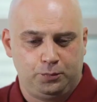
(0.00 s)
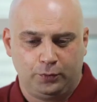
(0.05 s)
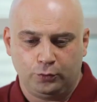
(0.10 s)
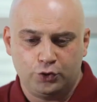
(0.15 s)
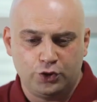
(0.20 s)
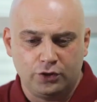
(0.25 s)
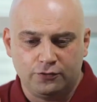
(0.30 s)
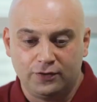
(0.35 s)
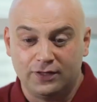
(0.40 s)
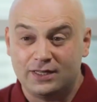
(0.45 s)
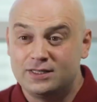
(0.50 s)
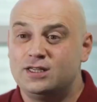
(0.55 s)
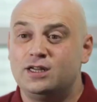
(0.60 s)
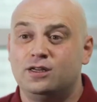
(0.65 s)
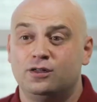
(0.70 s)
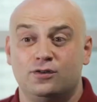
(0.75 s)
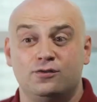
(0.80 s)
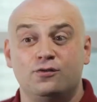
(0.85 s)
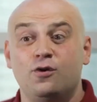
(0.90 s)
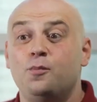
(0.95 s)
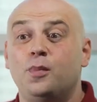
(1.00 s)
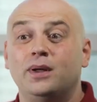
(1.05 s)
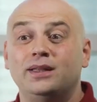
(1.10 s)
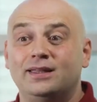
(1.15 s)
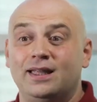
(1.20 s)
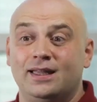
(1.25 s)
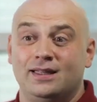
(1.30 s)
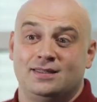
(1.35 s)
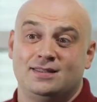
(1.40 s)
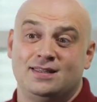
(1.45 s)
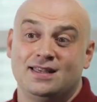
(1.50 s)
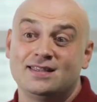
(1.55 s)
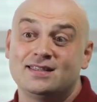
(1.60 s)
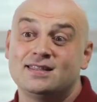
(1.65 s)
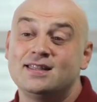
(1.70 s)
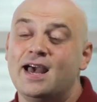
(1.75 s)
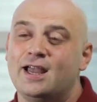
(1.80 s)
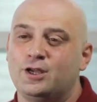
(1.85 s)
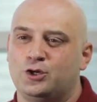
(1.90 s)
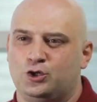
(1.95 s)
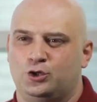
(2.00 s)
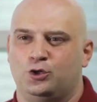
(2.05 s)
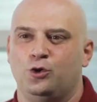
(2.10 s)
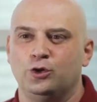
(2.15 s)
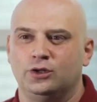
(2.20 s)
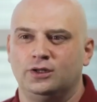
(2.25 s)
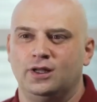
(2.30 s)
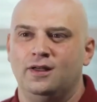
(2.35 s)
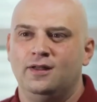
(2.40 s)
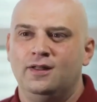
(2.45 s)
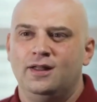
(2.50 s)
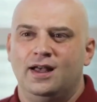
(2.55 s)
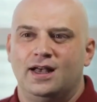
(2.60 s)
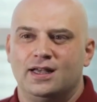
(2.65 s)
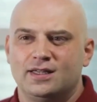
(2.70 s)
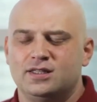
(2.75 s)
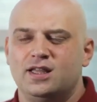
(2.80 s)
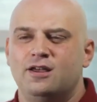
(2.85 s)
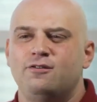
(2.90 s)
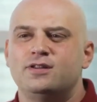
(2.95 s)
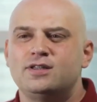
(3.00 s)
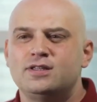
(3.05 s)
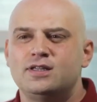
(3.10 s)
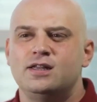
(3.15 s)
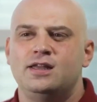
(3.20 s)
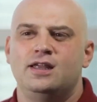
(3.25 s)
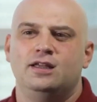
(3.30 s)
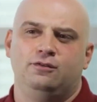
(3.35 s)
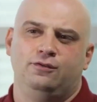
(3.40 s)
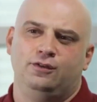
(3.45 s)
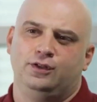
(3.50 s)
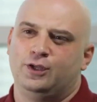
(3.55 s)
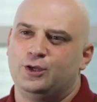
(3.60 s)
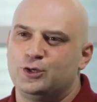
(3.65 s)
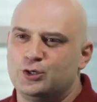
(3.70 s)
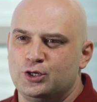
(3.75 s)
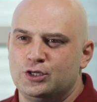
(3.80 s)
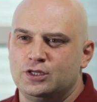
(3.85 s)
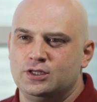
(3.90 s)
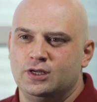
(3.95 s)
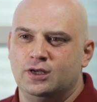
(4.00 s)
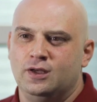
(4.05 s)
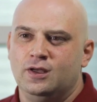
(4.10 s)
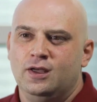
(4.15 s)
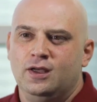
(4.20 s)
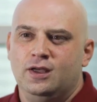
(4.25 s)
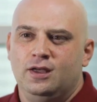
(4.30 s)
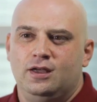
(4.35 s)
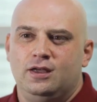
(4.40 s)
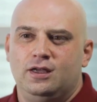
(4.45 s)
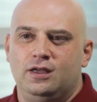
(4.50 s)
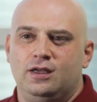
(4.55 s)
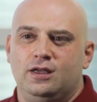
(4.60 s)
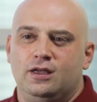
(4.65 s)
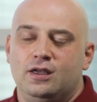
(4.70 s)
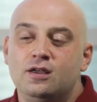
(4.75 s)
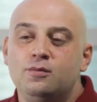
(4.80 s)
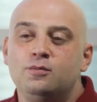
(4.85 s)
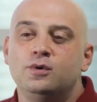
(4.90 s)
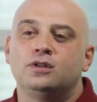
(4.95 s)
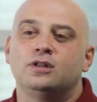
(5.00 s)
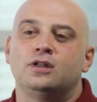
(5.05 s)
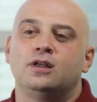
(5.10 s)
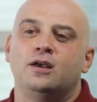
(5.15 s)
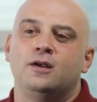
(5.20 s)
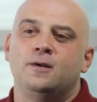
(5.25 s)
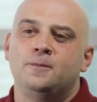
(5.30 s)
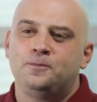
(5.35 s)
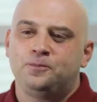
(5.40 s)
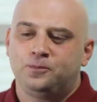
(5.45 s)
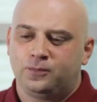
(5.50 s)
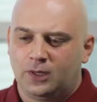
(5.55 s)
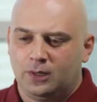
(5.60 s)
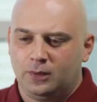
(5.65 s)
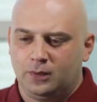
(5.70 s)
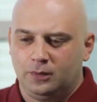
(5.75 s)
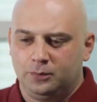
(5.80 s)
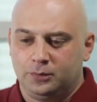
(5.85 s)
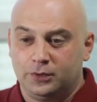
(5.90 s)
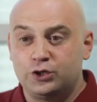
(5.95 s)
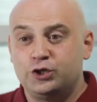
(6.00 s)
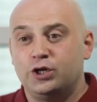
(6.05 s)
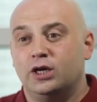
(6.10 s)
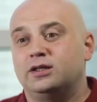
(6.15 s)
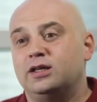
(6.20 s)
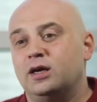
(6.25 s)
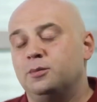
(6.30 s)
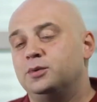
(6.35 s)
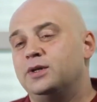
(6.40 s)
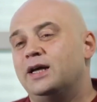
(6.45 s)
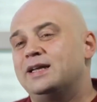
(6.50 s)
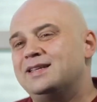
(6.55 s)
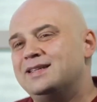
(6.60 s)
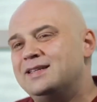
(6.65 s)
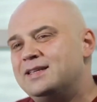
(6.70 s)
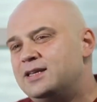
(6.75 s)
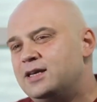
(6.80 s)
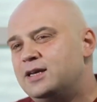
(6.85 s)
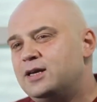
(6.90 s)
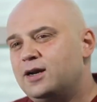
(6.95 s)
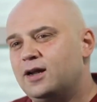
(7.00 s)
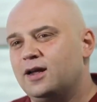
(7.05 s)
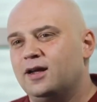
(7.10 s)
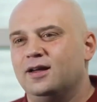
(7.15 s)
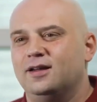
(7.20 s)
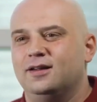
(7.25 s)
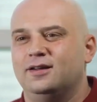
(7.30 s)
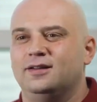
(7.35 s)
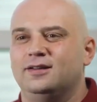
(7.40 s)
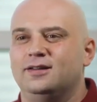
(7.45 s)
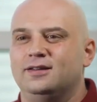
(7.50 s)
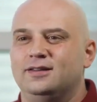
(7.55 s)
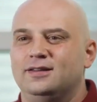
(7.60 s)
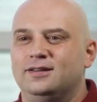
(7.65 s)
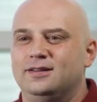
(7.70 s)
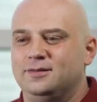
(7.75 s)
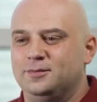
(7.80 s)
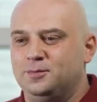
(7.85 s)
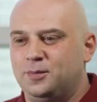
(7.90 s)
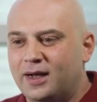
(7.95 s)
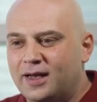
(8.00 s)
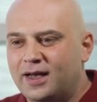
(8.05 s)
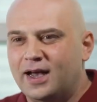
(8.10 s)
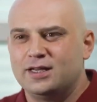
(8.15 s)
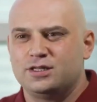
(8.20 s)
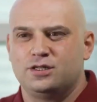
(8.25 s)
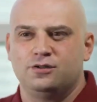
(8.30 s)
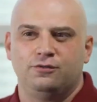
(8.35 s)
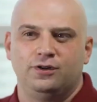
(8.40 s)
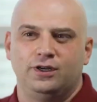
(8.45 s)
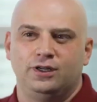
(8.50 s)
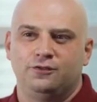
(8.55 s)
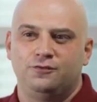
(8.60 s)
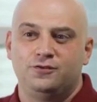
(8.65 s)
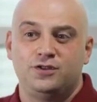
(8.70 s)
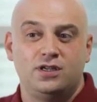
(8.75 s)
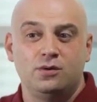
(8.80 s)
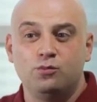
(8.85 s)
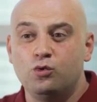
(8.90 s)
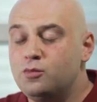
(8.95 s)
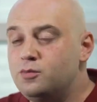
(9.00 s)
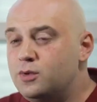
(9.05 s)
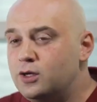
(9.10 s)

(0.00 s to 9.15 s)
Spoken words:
or create something. Leave a mark on this life. It is the platinhero platform that demonstrates to the world what blockchain